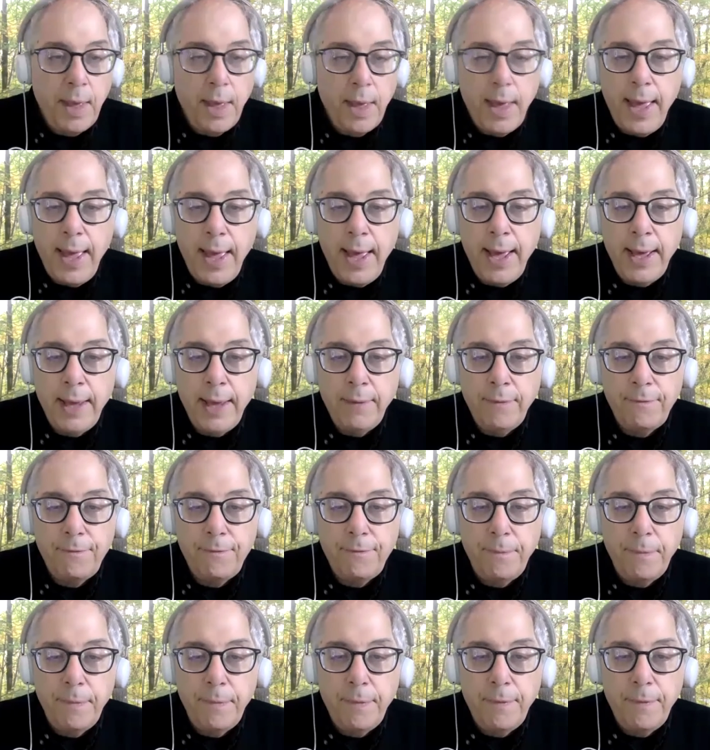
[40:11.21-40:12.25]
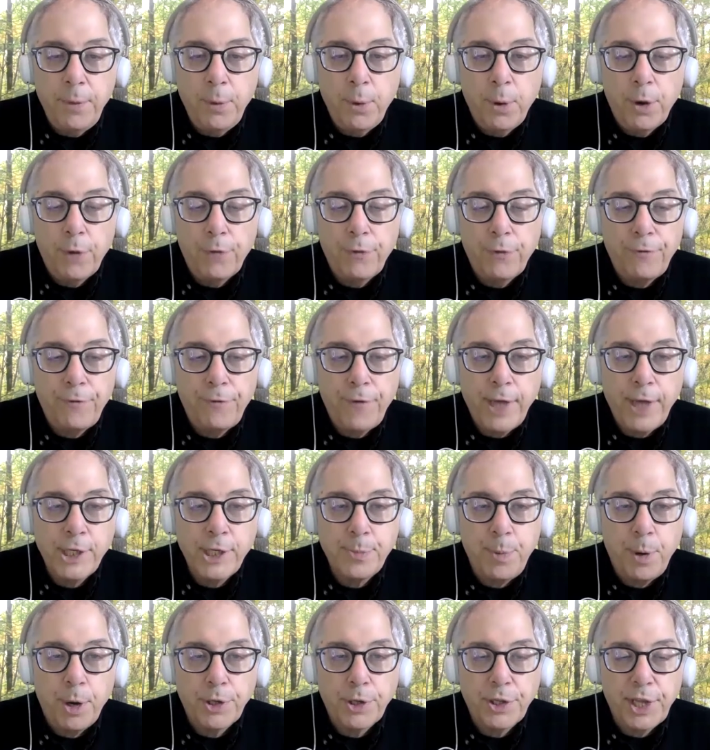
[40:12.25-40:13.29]
And in order for
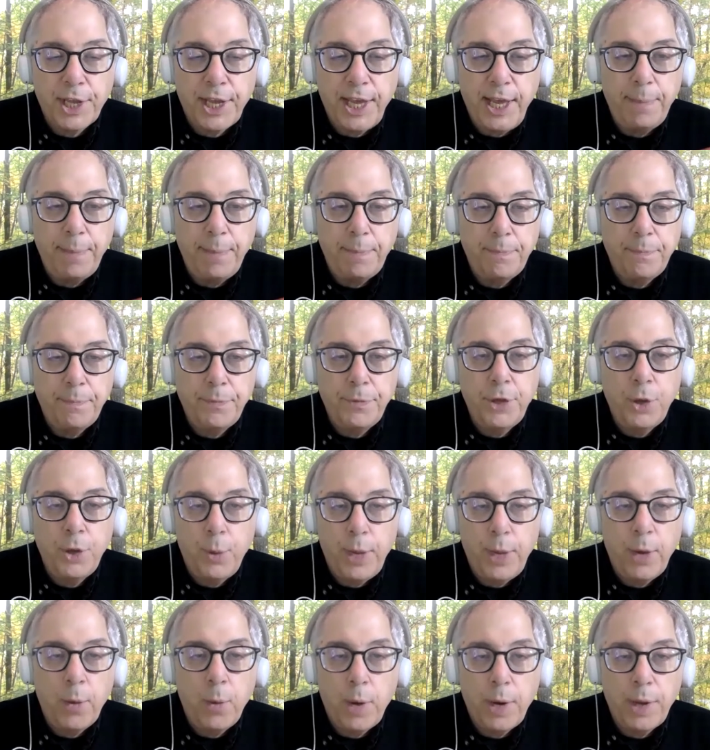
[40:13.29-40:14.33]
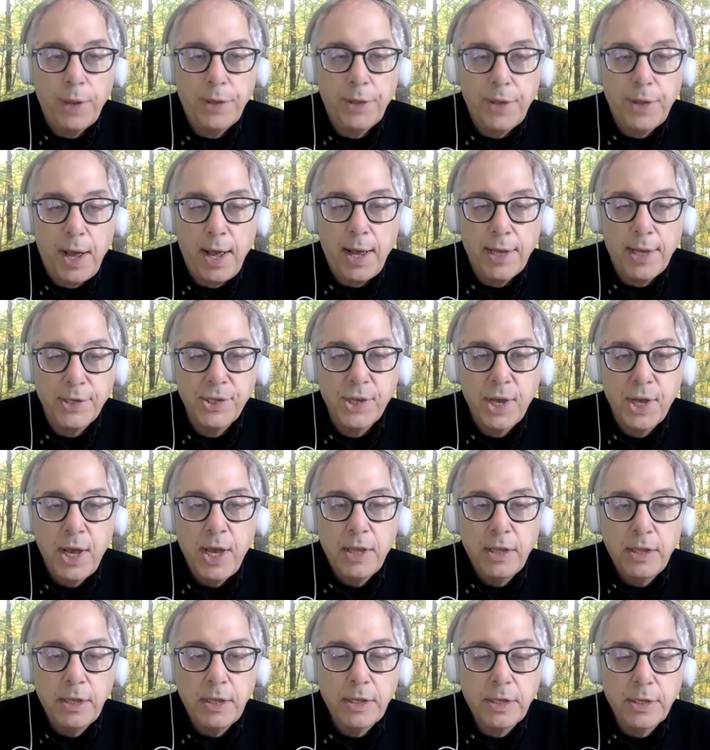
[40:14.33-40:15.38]
Facebook to keep doing what it does,
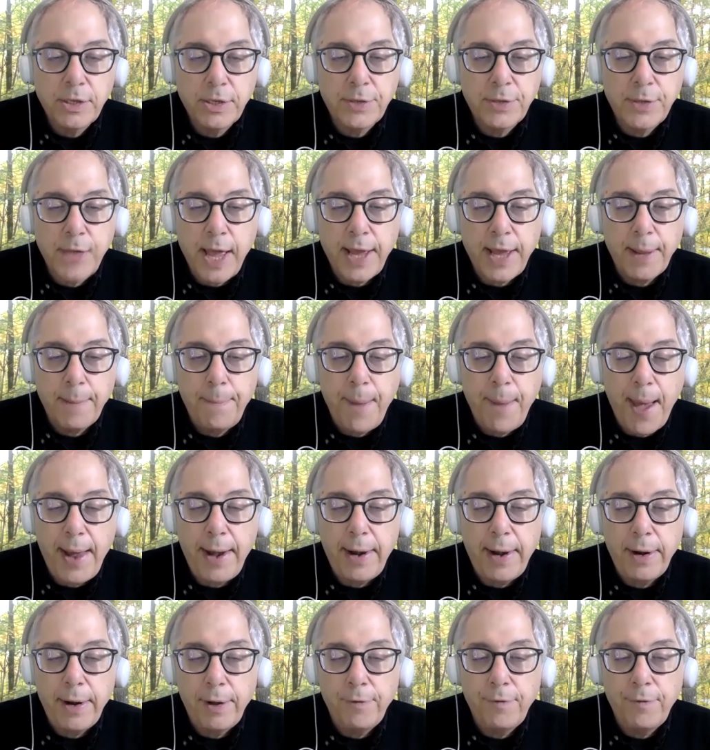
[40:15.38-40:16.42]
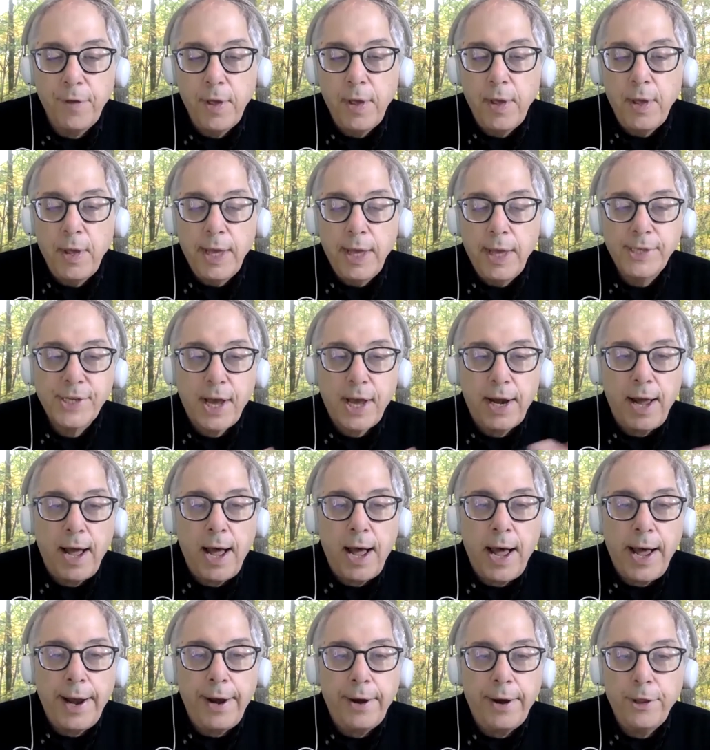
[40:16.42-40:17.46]
stay competitive, it's got to
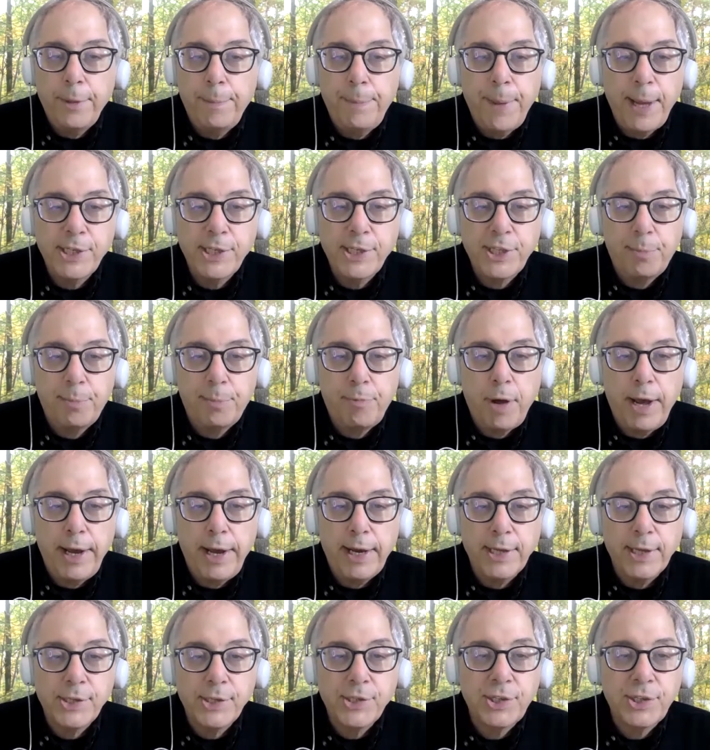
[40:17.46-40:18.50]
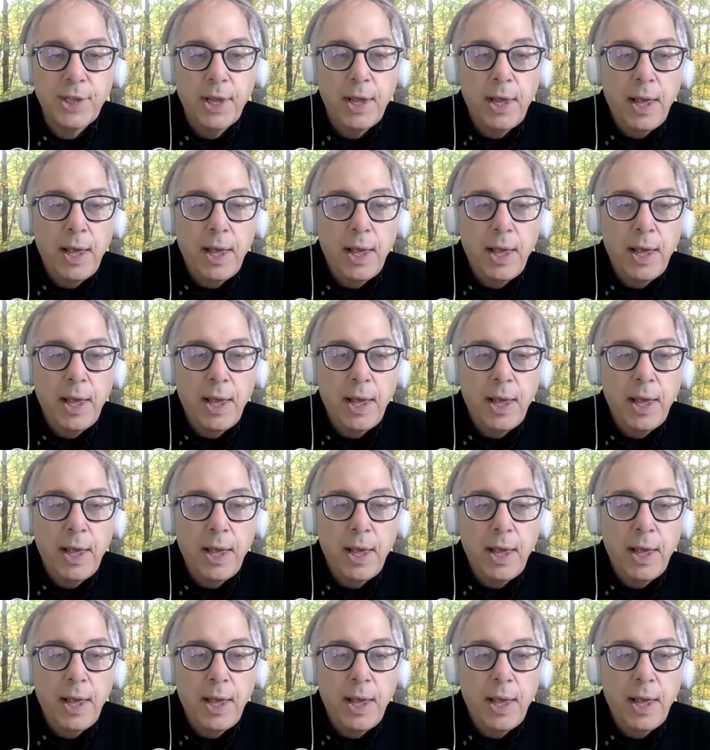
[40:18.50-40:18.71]
hire the best and brightest.